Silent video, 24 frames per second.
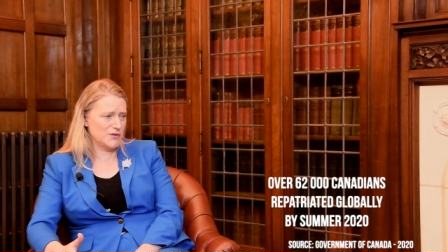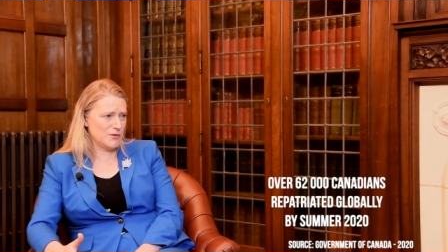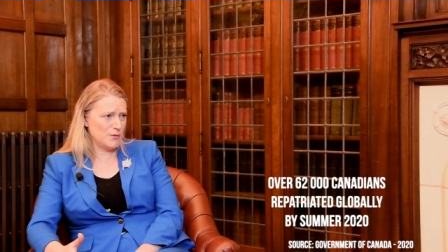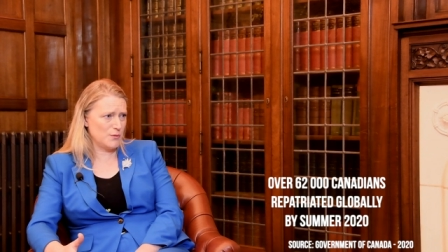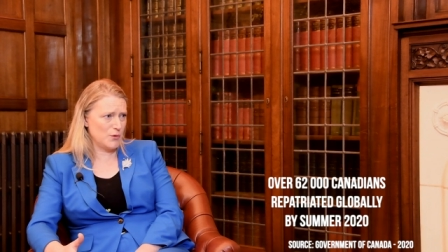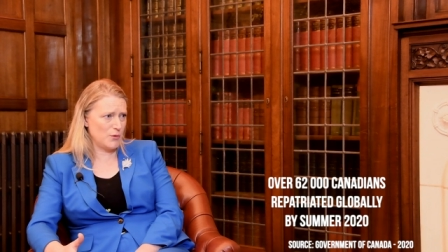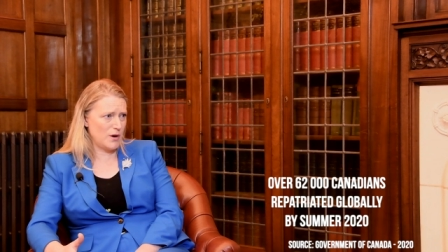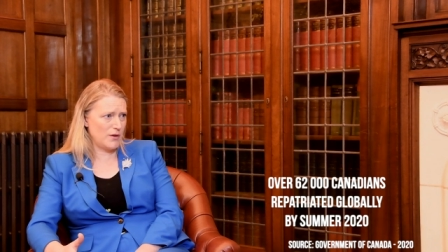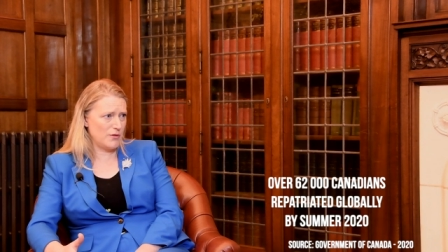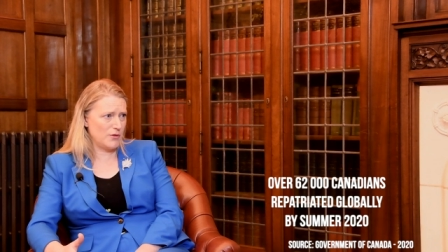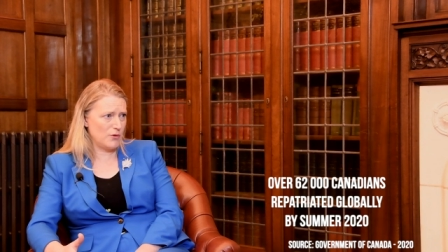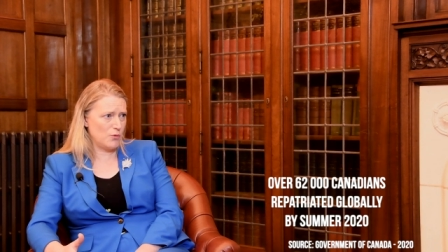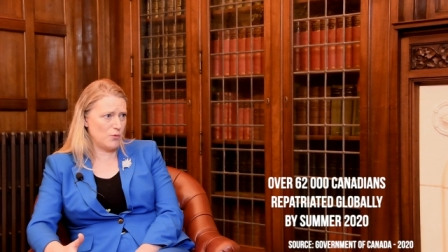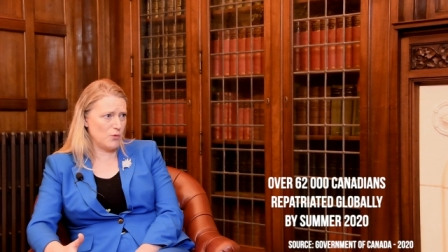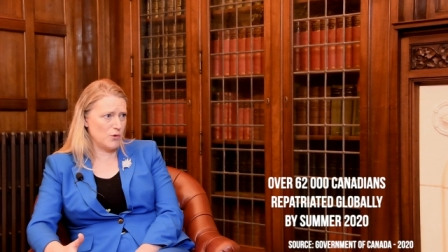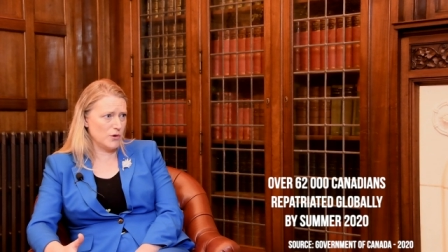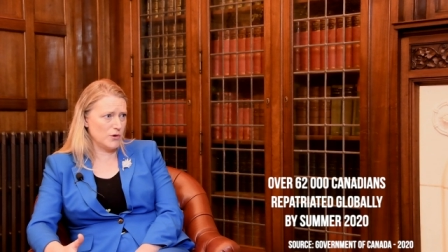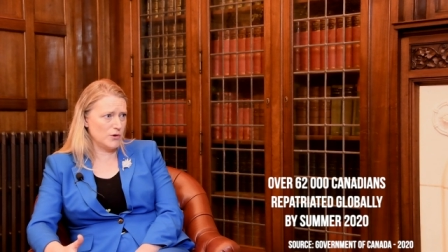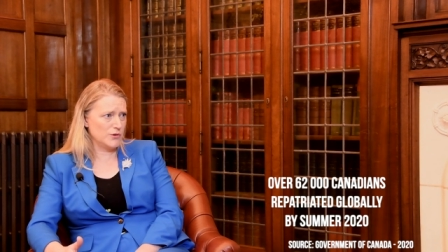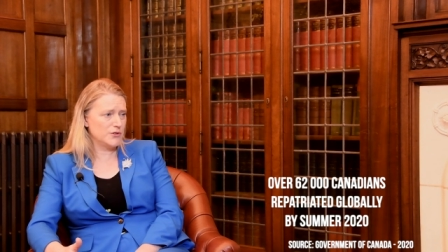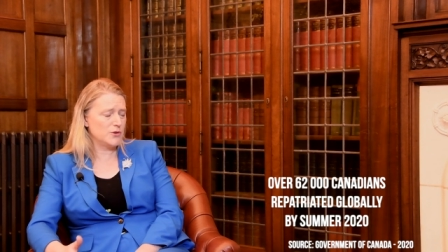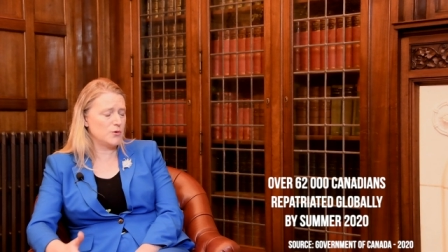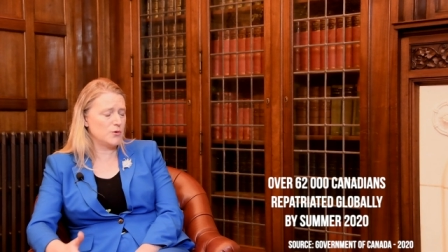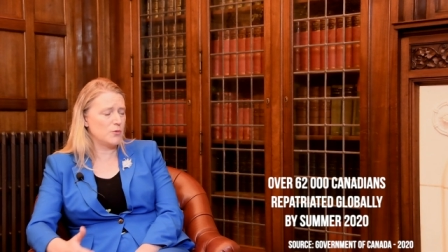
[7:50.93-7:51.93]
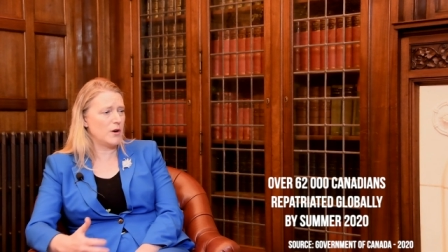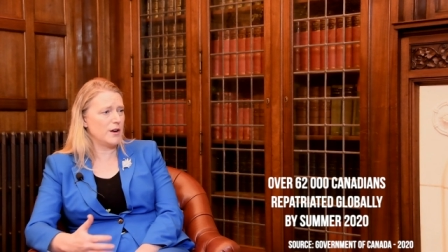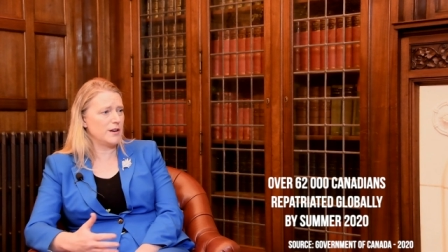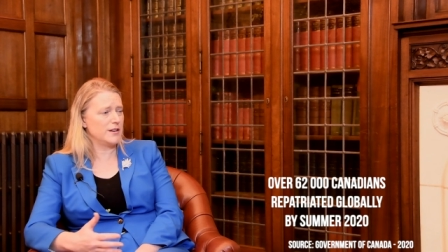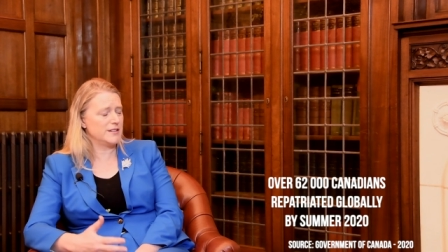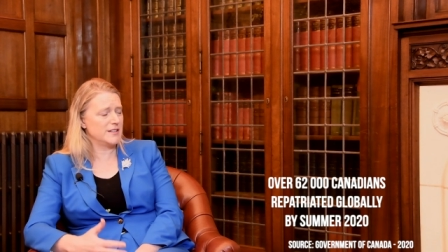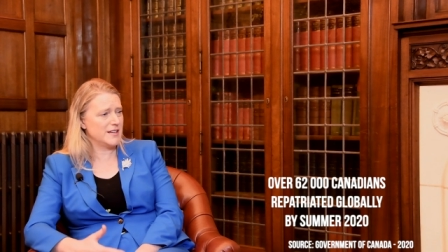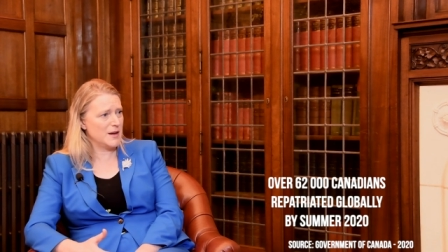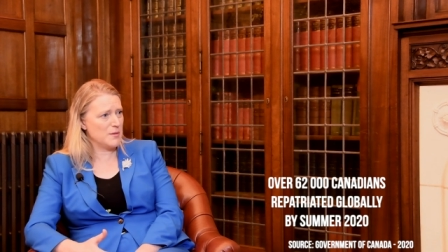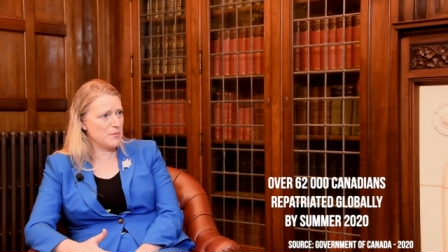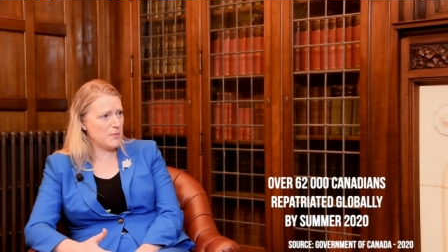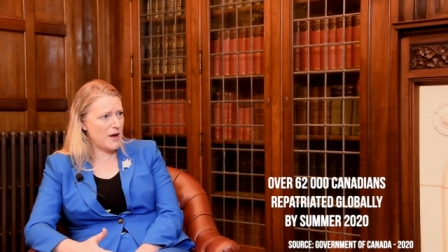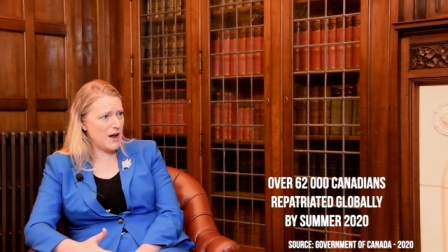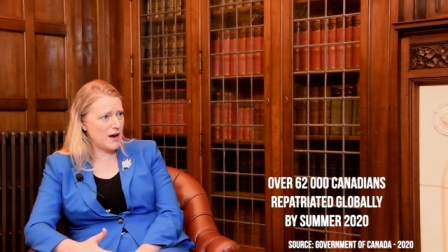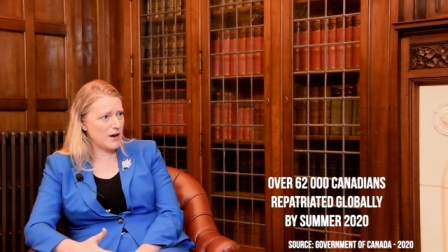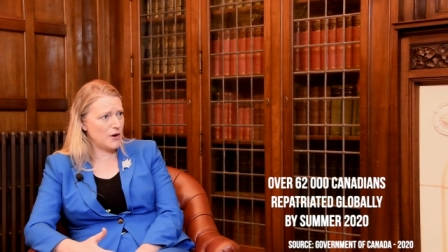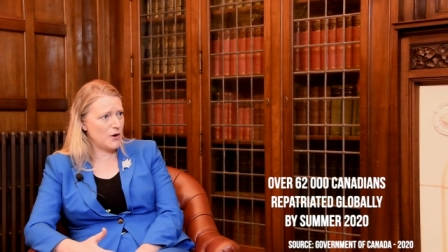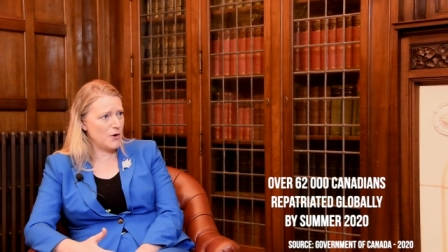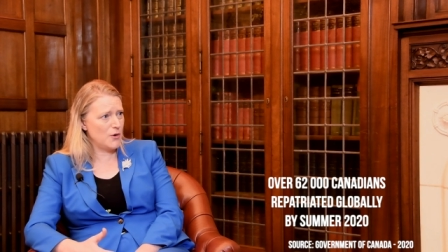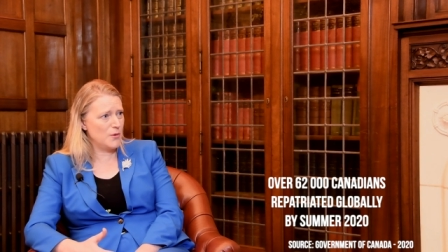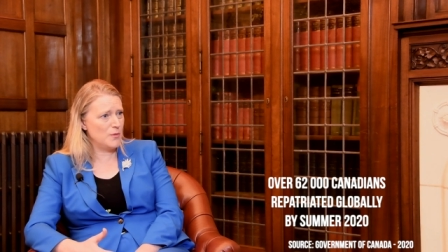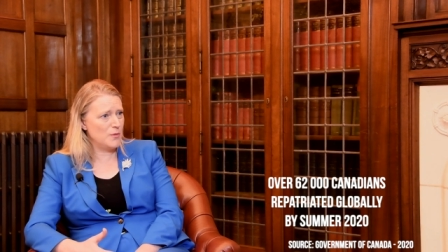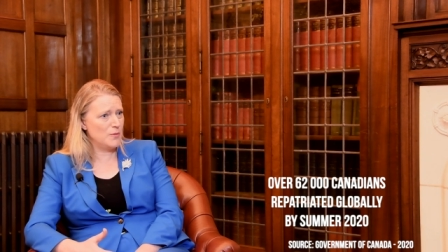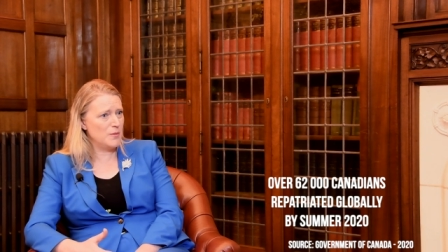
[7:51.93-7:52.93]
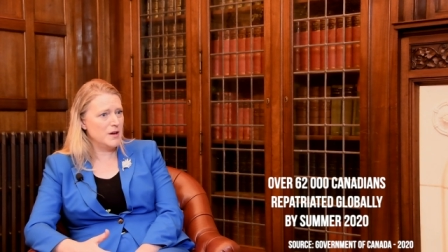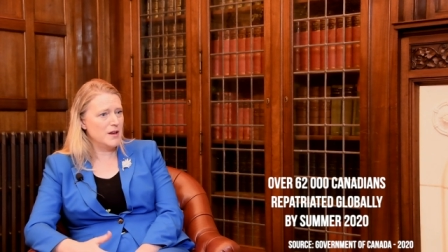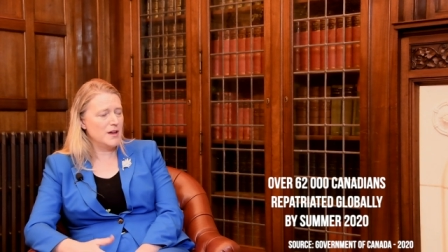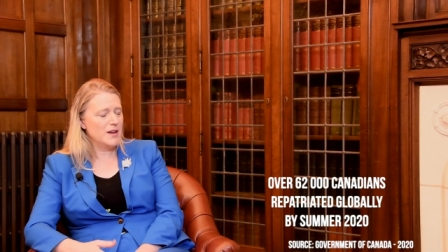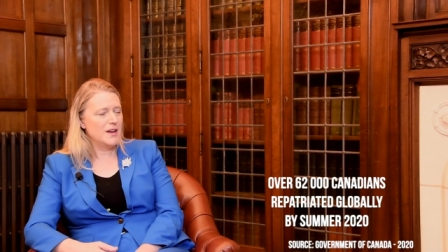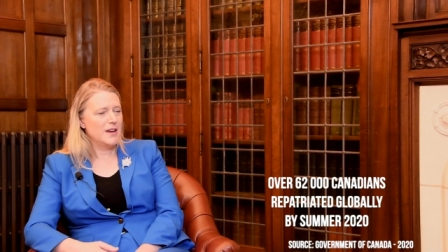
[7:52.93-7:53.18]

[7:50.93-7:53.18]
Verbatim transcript: from around the world who wanted mm-hmm. to get back home.